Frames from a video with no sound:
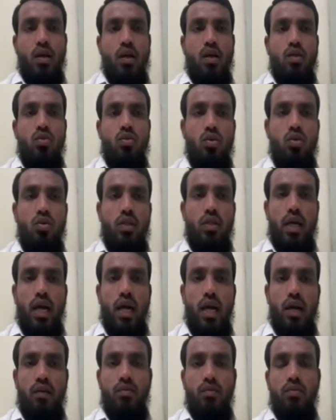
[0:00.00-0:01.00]
so they
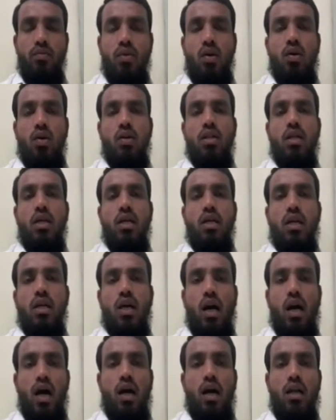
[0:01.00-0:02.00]
have, or they
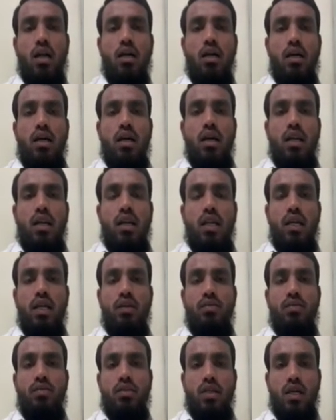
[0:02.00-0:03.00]
are
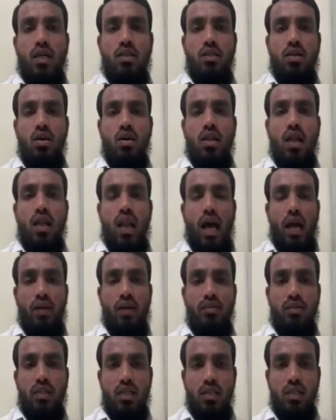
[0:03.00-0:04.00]
leaf cells or the
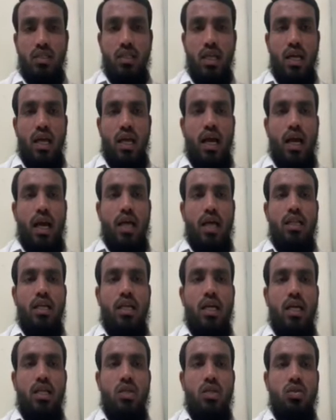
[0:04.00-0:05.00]
live cells, and
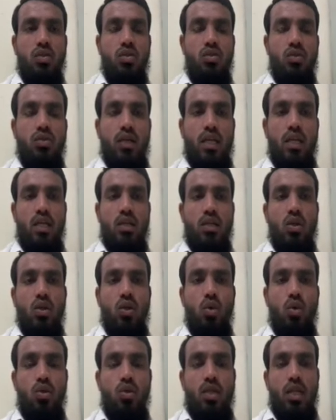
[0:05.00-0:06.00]
they are usually
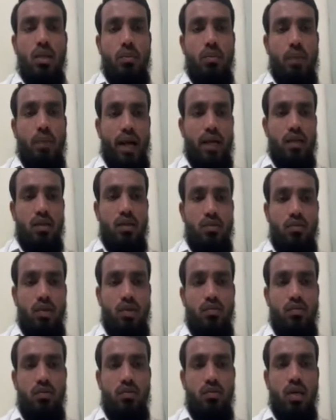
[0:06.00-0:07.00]
loosely packed.
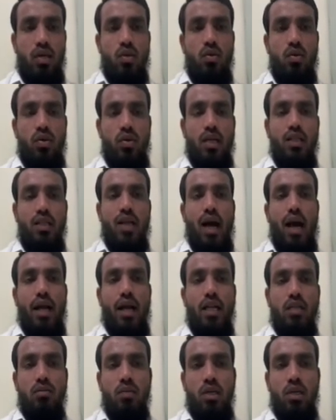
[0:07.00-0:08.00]
When we are looking the
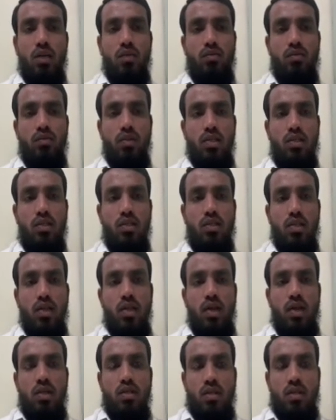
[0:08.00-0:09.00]
arrangement of these
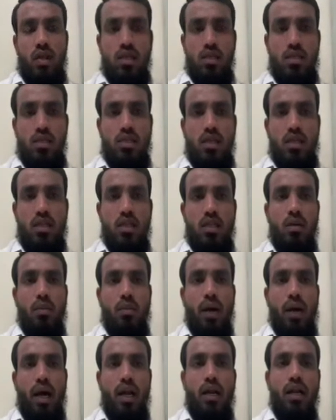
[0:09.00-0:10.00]
cells in the
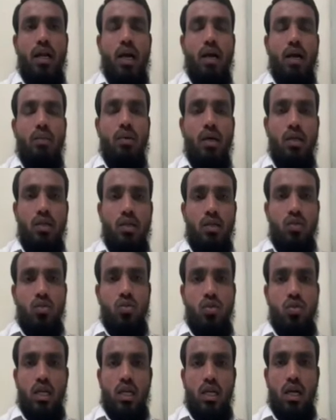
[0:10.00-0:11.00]
parenchyma,
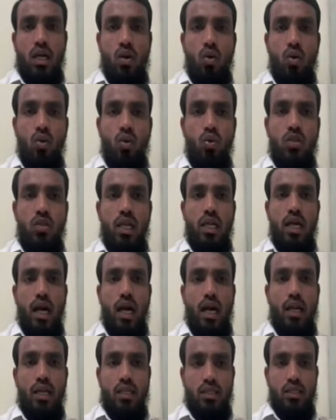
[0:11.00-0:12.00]
so they are loosely
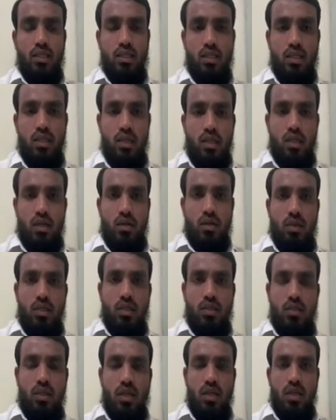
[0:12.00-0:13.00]
arranged,
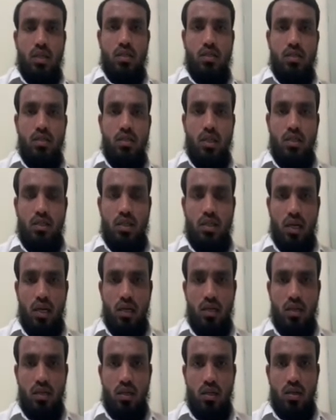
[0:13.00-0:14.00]
means the cells
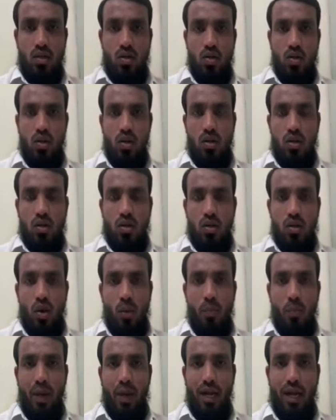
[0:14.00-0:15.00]
are not
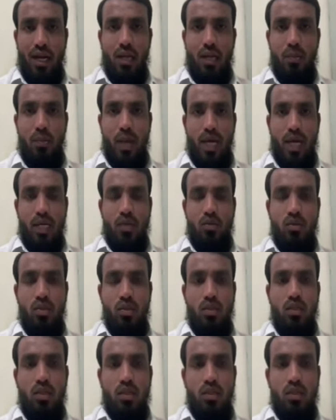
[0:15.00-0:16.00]
compactly packed to
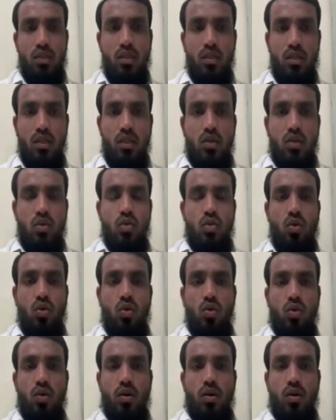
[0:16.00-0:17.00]
each other.
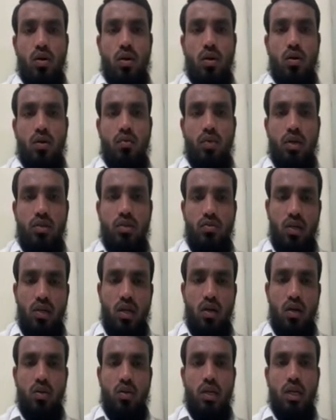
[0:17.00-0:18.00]
So once we
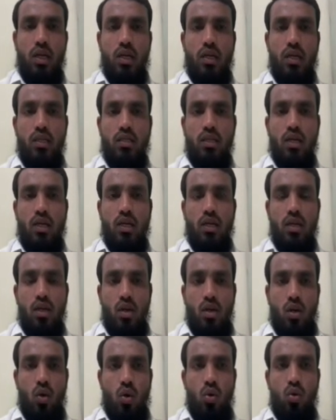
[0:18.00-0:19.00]
are looking, it is a
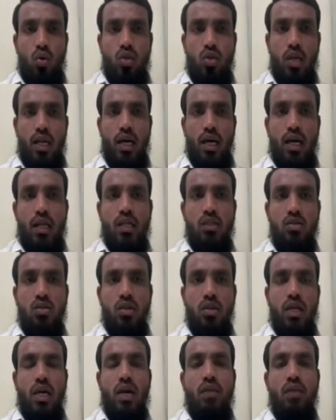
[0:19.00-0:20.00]
loosely arranged, so
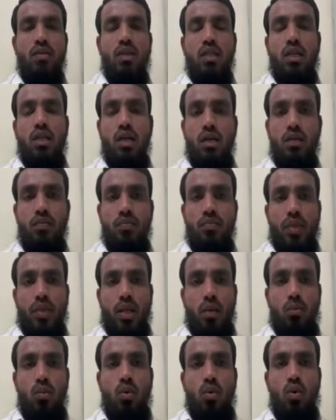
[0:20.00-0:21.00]
they are having the
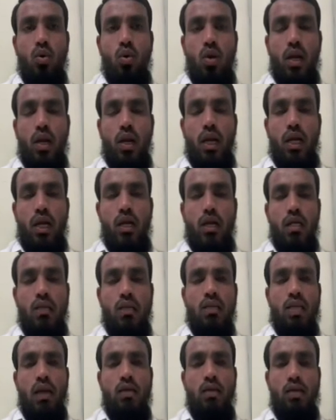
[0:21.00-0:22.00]
more
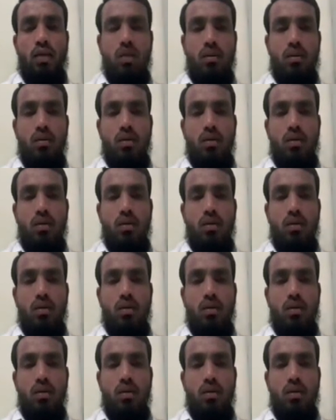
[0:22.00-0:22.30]
intracellular